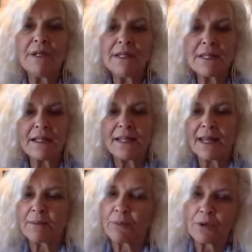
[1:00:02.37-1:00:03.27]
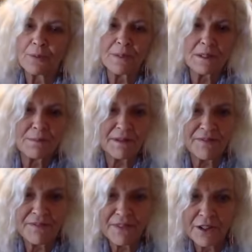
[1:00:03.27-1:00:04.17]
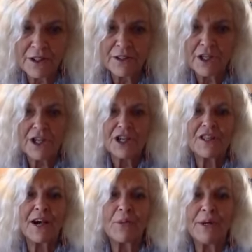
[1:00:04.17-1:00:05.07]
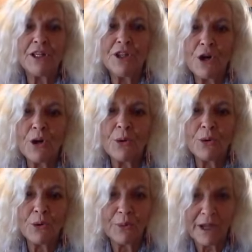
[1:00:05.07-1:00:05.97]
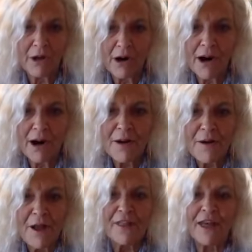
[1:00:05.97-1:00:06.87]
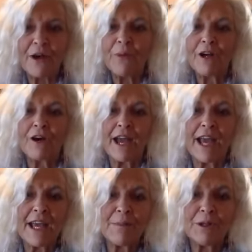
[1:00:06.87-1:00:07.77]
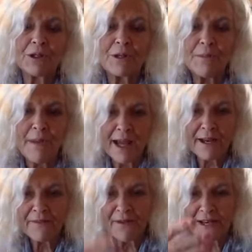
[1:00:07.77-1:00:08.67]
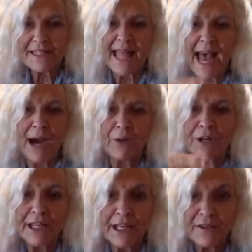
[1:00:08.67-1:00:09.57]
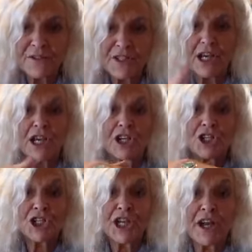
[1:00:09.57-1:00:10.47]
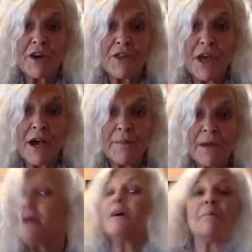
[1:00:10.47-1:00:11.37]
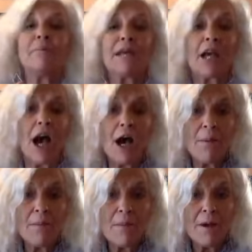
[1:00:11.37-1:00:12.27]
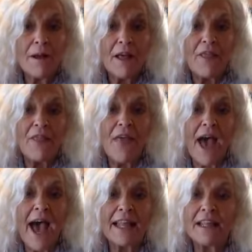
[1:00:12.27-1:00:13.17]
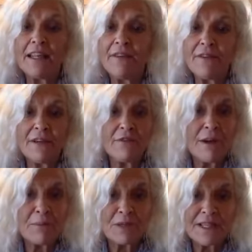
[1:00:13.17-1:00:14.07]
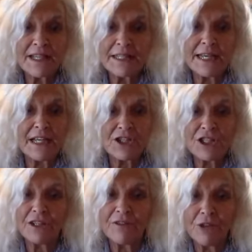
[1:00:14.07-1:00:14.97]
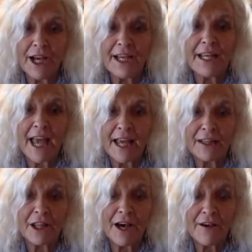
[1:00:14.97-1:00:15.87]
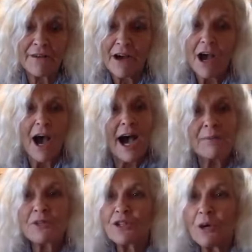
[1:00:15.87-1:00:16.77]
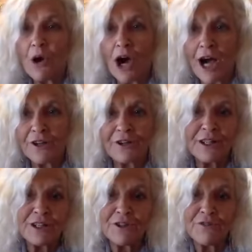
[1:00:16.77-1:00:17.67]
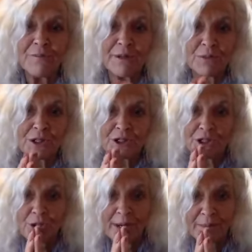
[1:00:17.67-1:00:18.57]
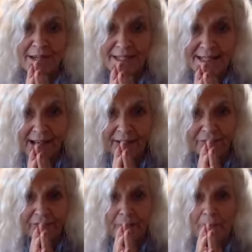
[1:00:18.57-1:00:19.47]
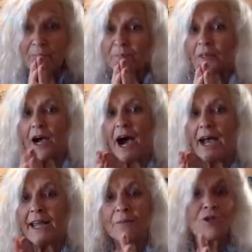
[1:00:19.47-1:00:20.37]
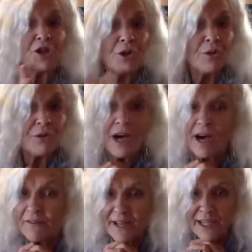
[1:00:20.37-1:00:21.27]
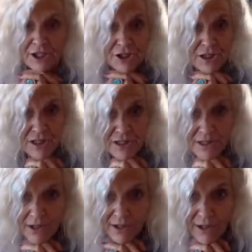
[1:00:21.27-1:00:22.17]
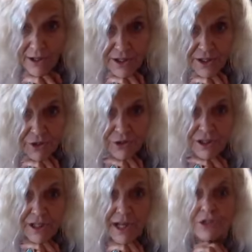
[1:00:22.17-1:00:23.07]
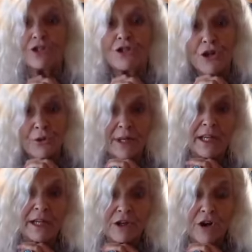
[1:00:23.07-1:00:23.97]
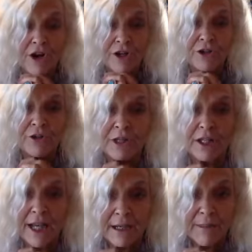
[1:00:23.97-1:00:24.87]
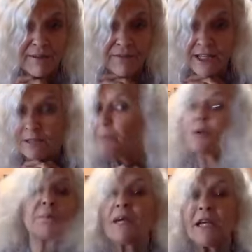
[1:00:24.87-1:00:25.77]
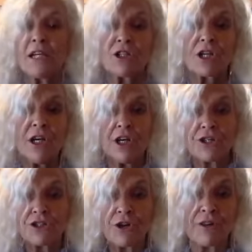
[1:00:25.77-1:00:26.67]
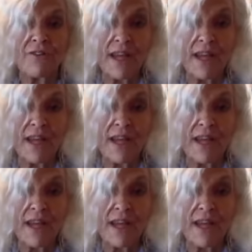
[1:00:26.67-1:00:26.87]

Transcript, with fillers: reason and that purpose be filled, that we know who we are, that we are able to manifest our gifts, share them, become that living representation of light and love. I'm so honored that you've been with Sue and myself. I am Joan of Angels also known as Dr. Joan Hangarter. You can like my Facebook page, Joan of